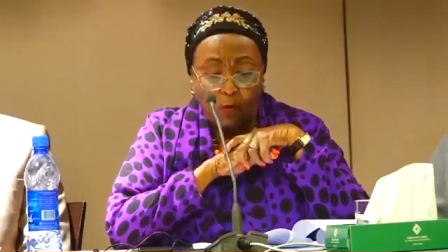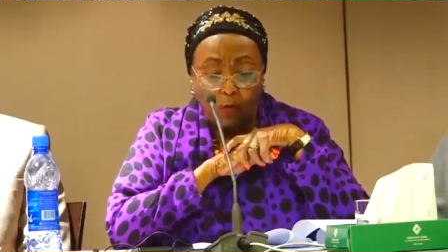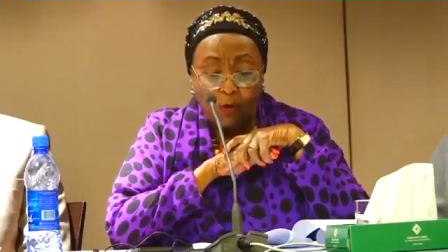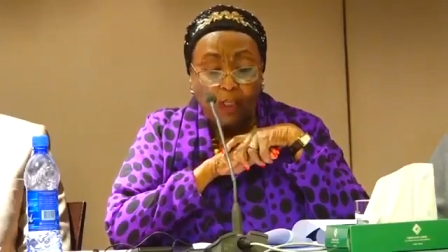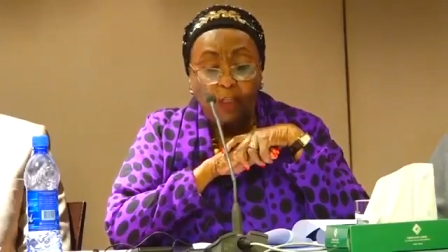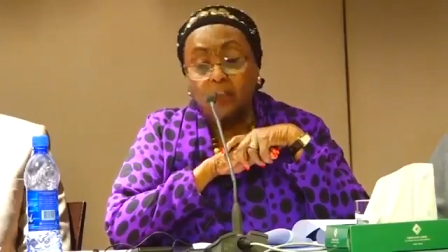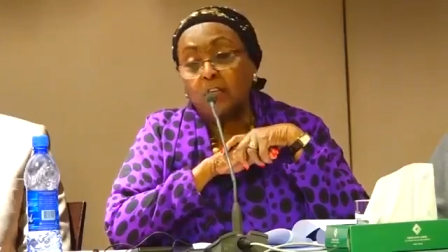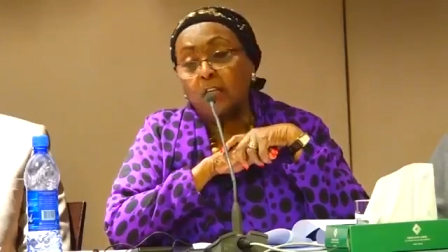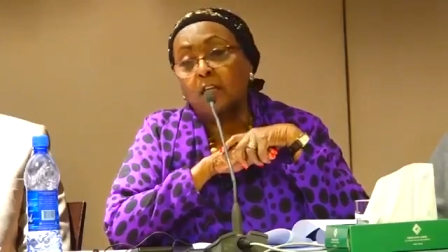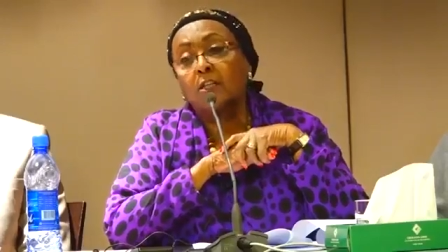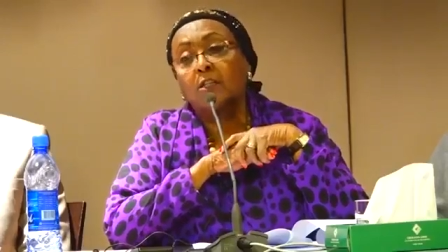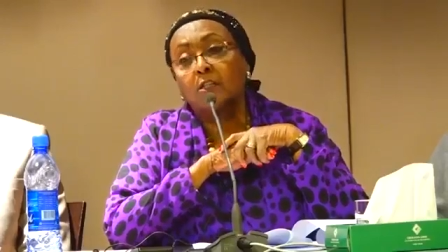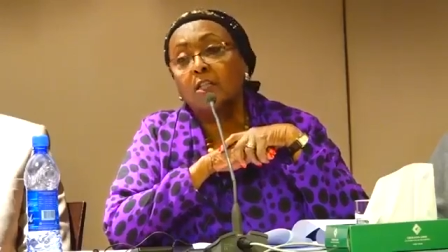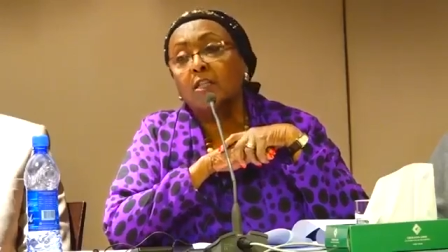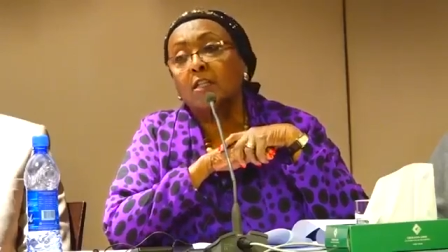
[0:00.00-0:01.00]
We think
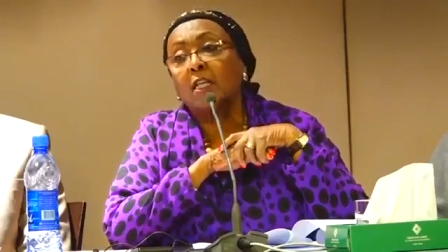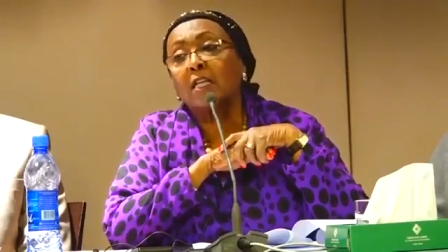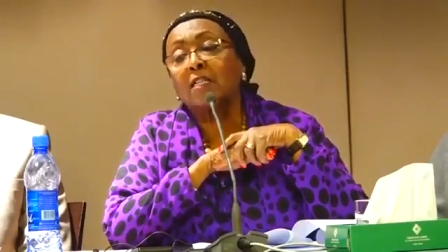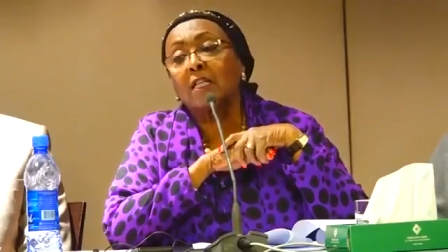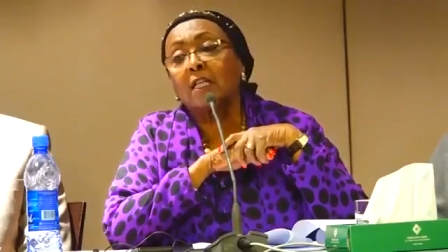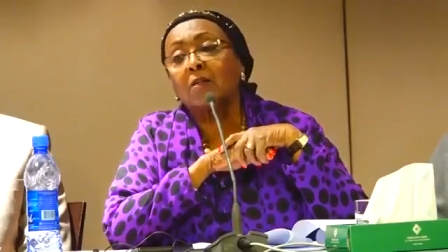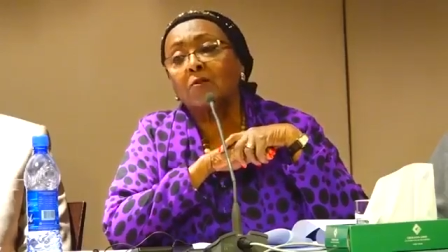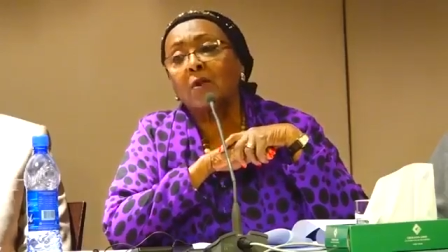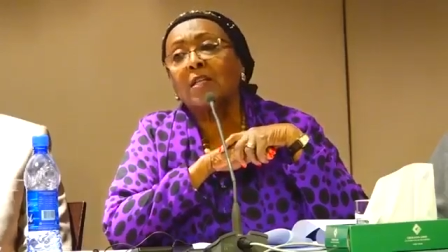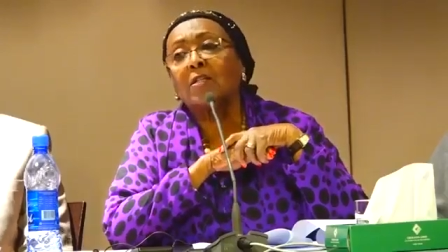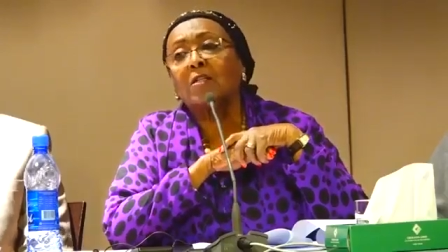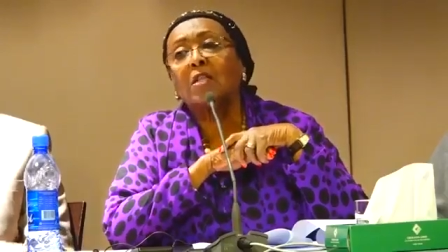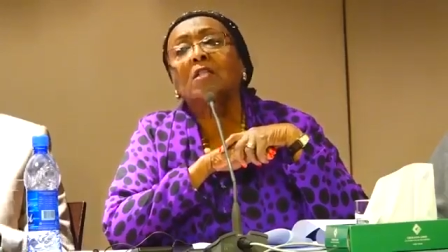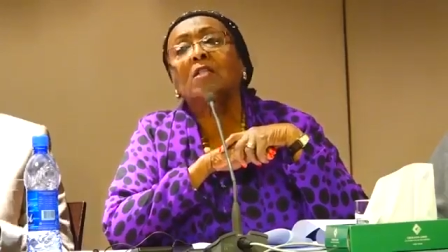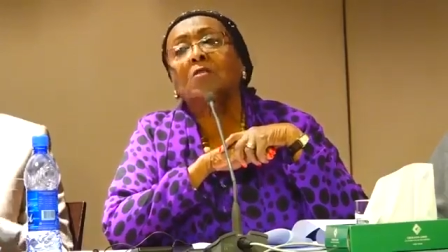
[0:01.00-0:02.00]
this is a
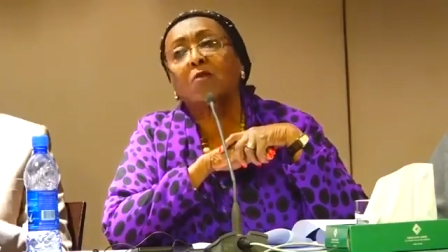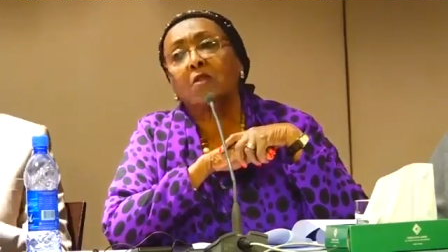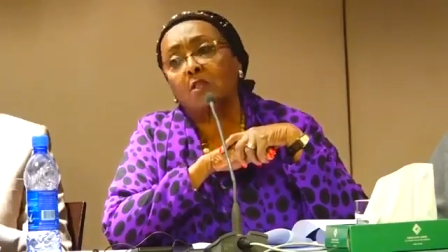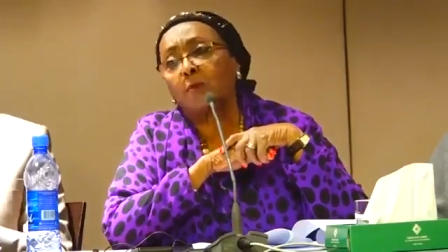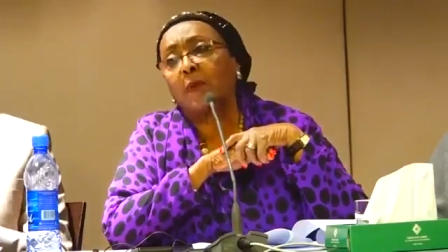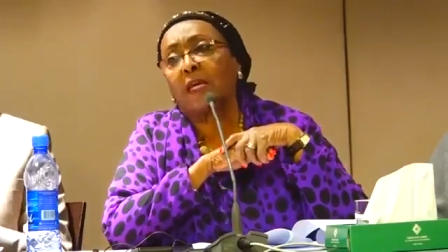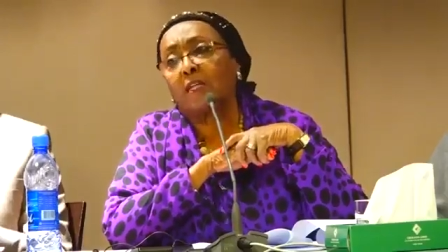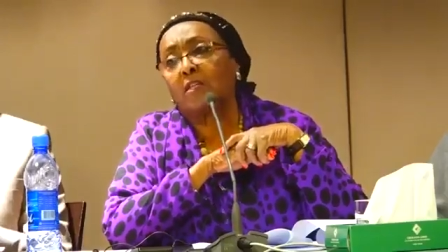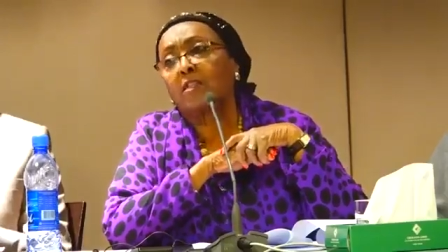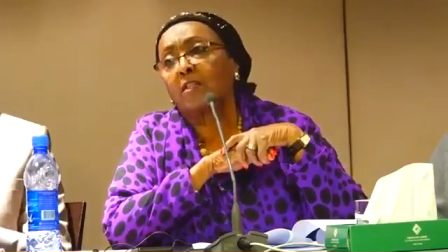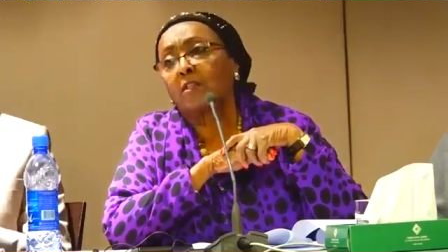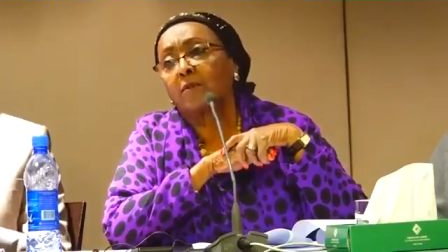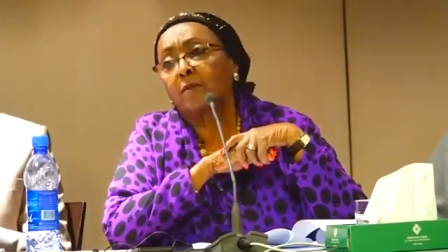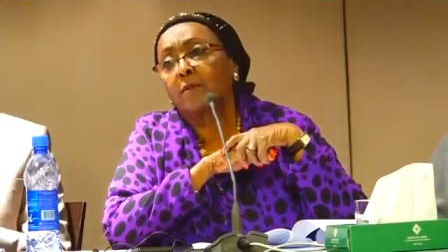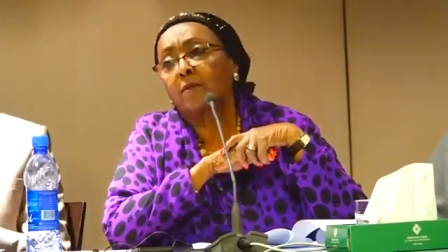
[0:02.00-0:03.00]
great disrespect